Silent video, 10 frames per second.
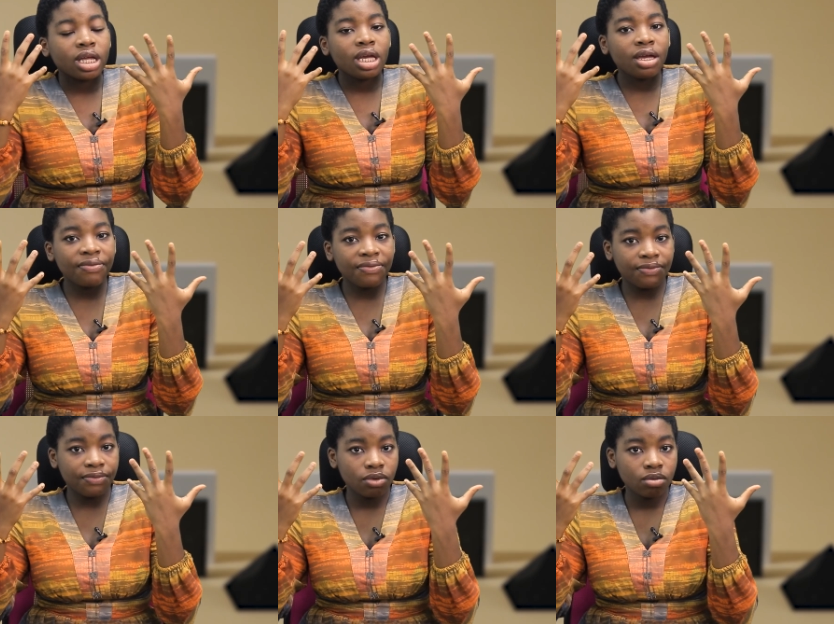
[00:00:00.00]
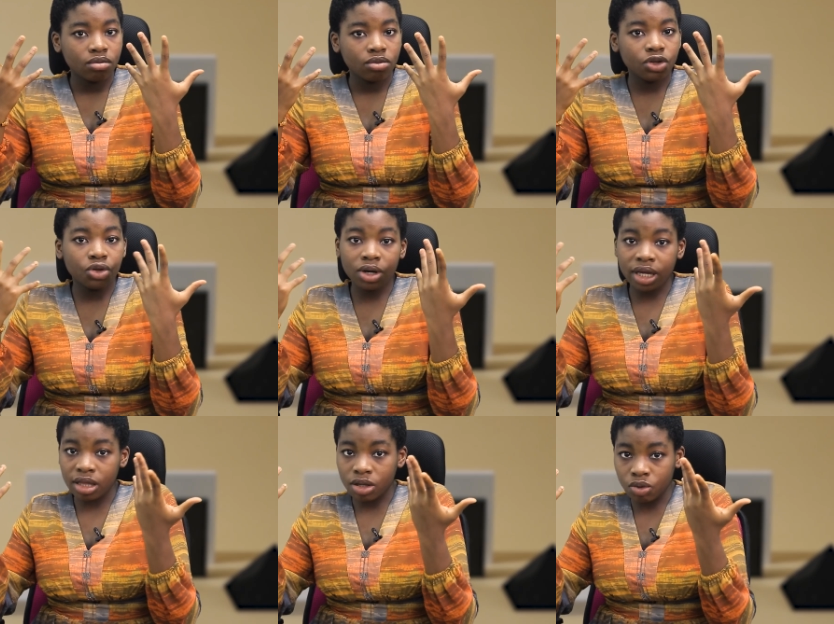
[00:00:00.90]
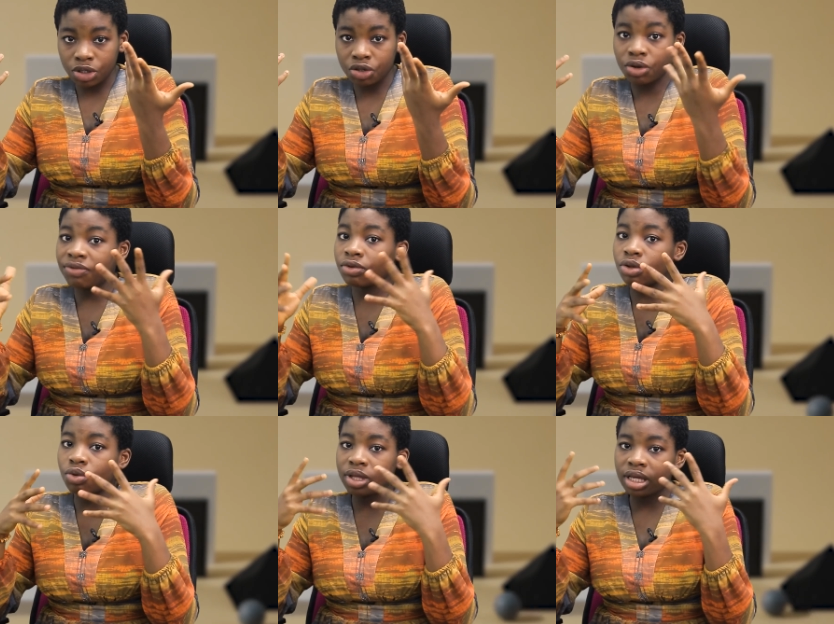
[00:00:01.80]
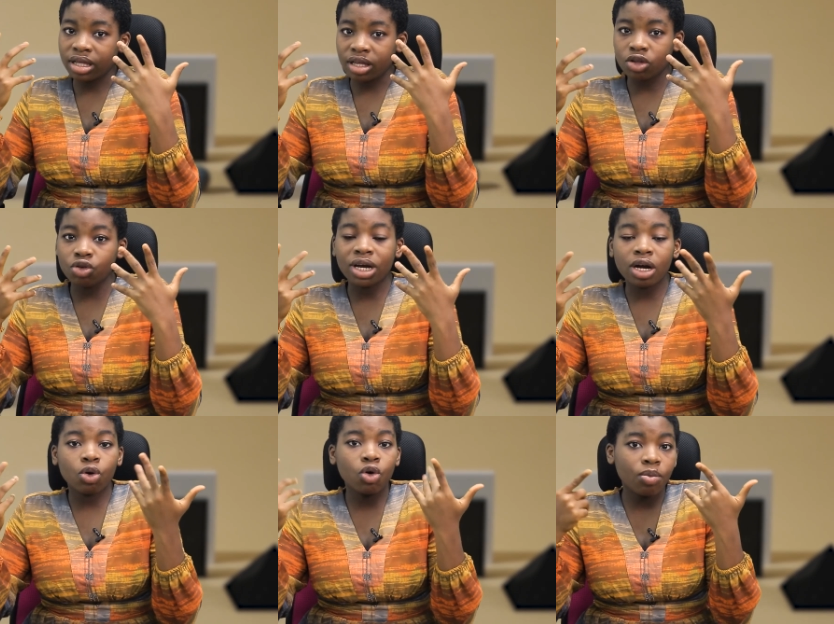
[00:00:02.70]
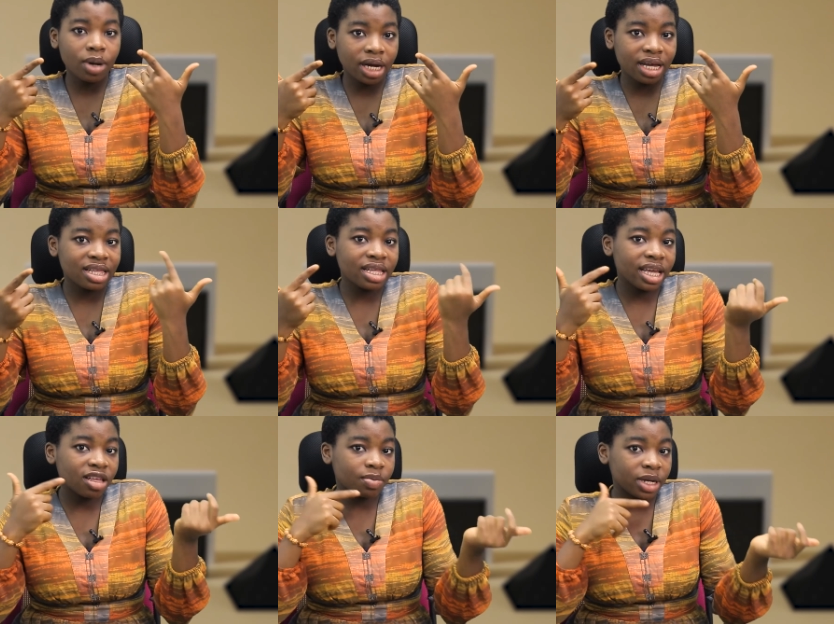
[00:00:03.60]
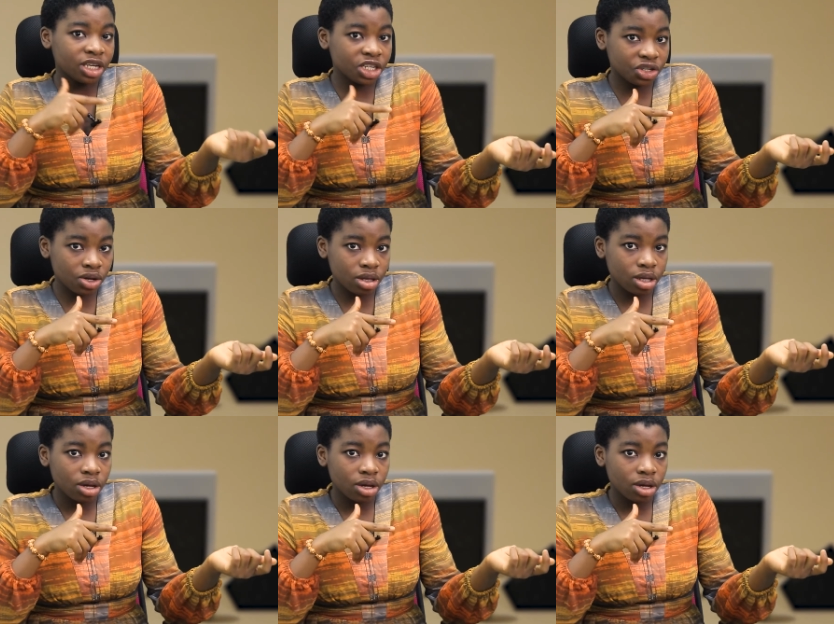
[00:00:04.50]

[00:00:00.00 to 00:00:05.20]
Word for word: and if you don't get a question or if you're done with a test, you can go back and see the explanation